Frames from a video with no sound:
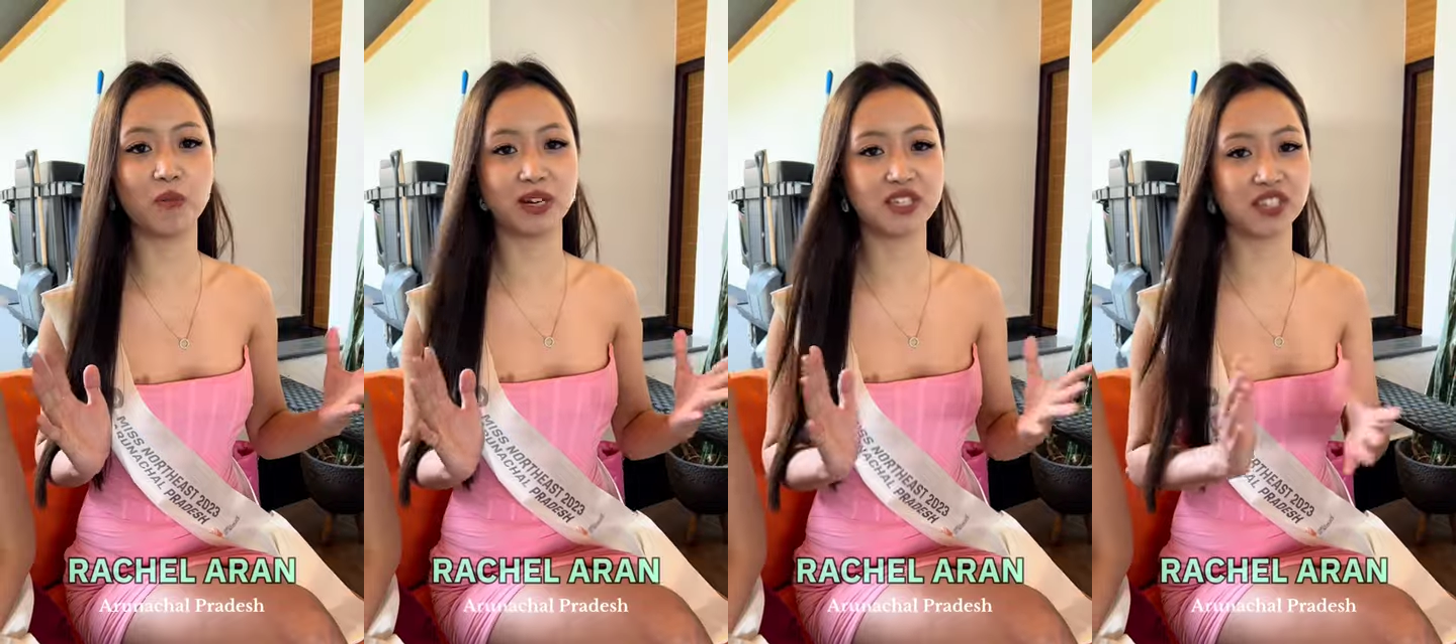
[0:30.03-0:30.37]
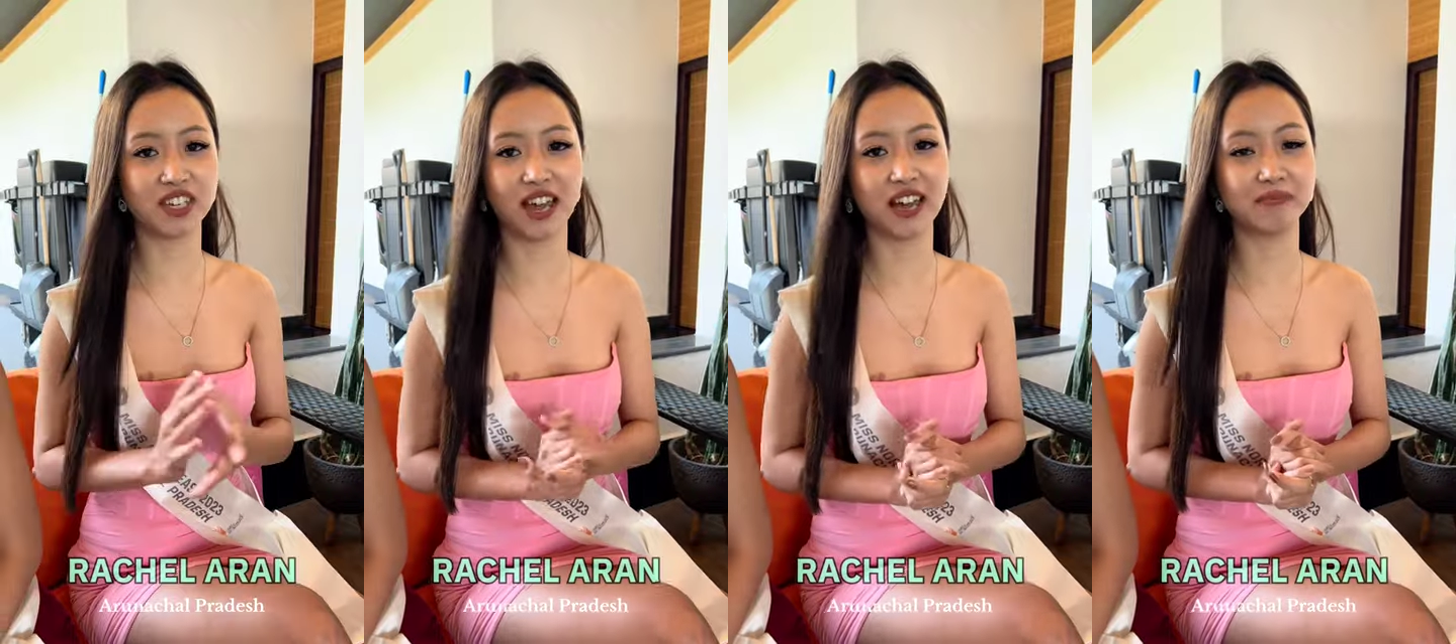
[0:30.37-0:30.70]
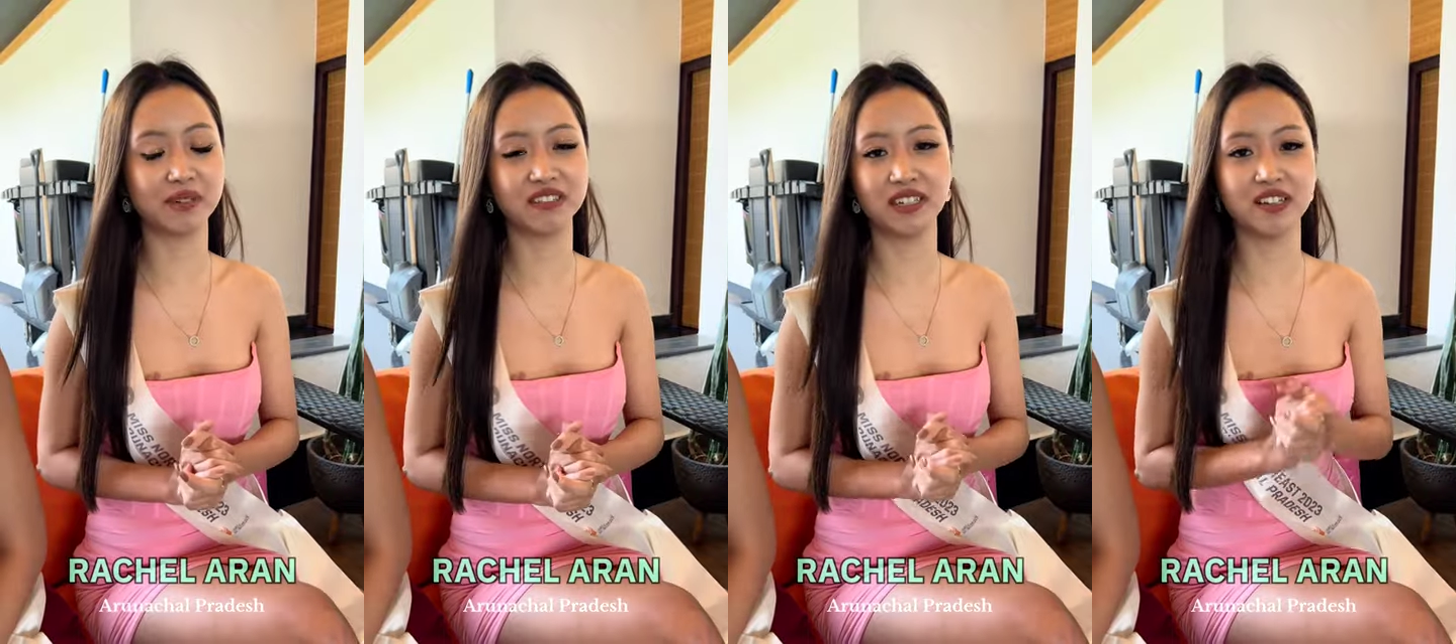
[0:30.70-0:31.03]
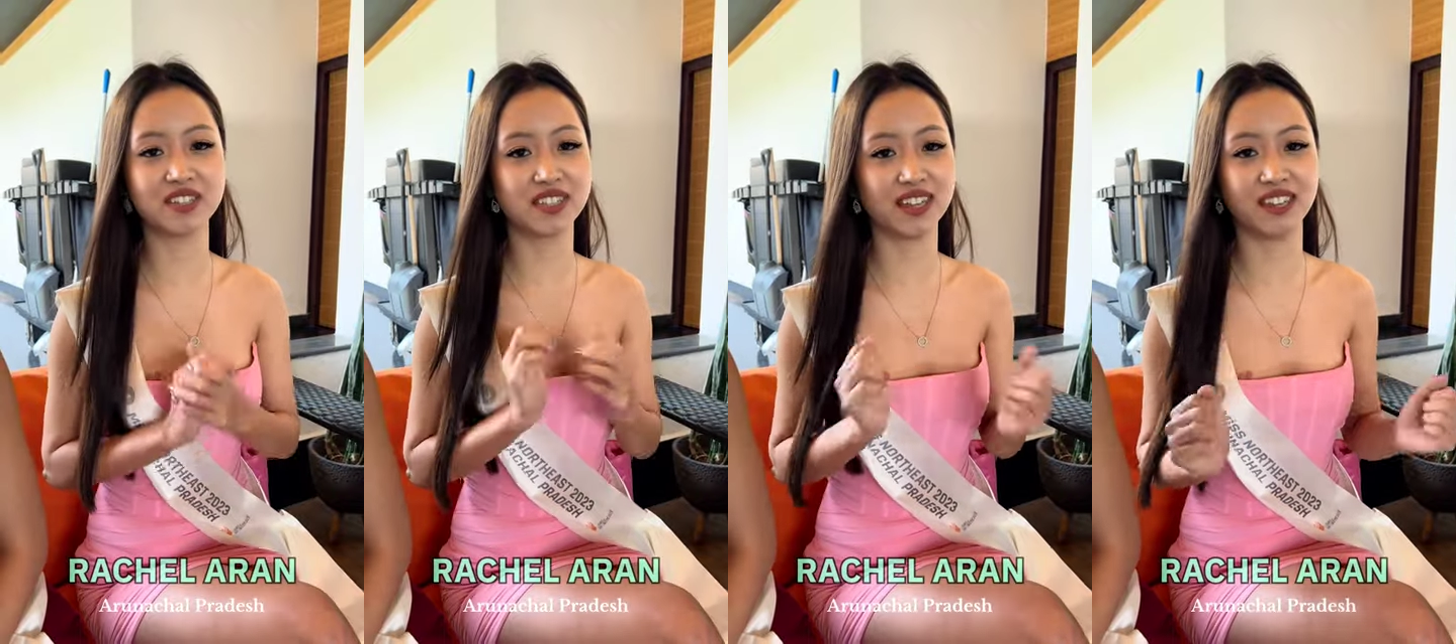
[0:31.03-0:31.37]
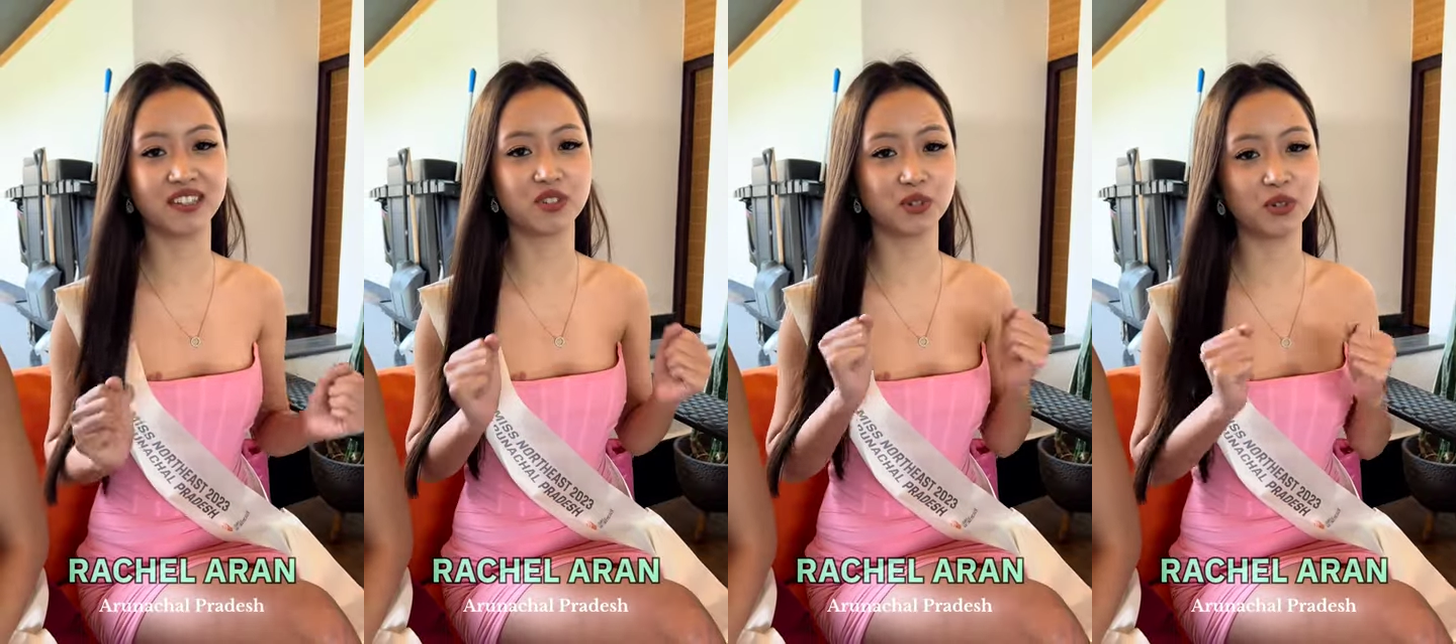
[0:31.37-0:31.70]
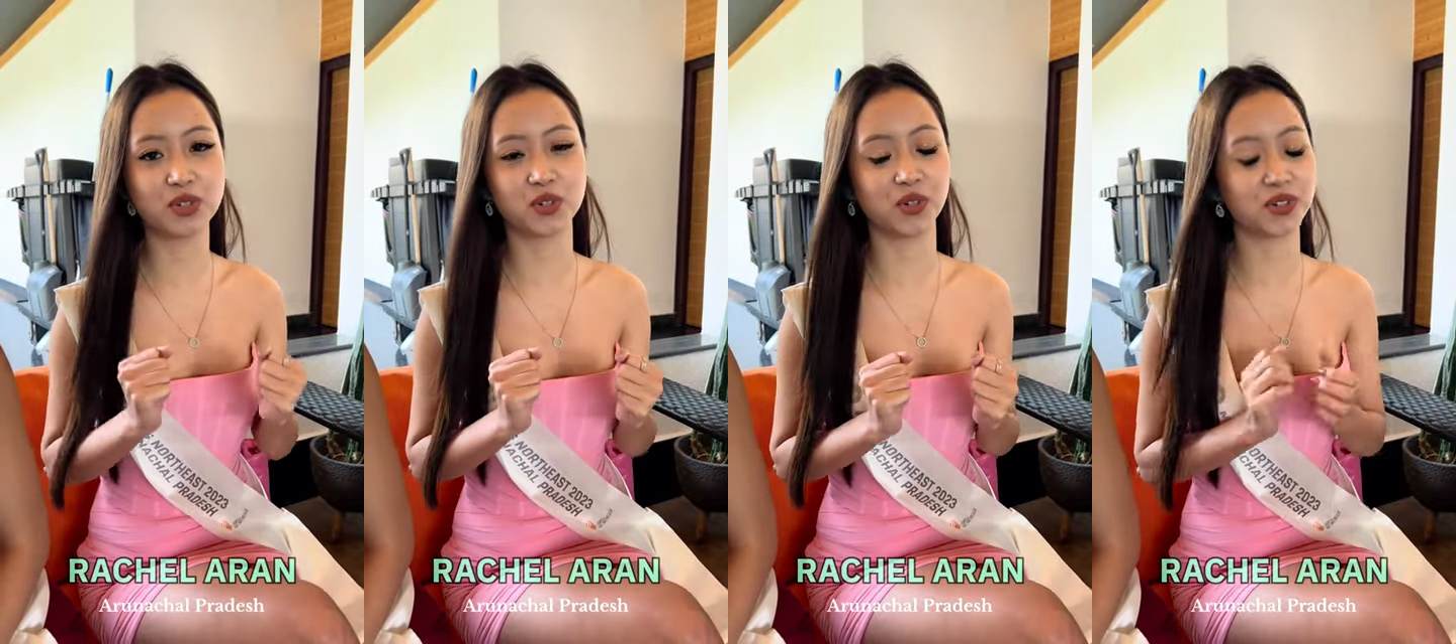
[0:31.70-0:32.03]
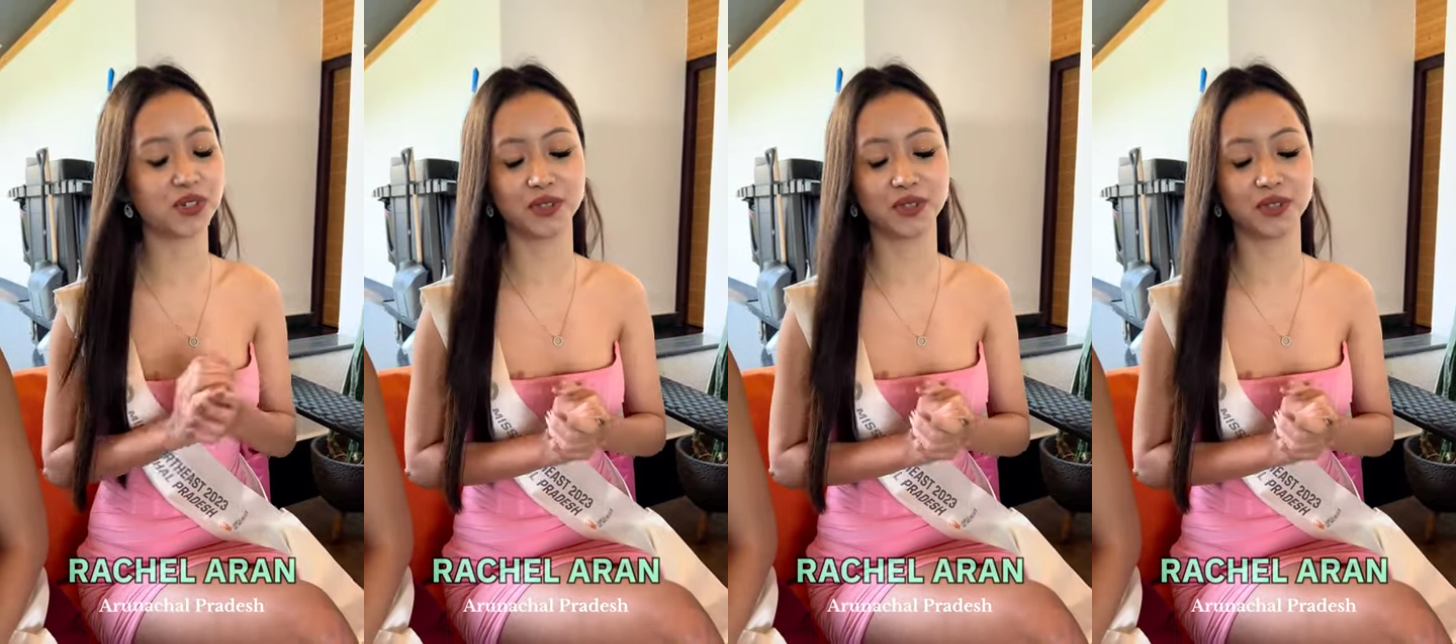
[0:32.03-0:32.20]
much thing happened, they're feeling so strong.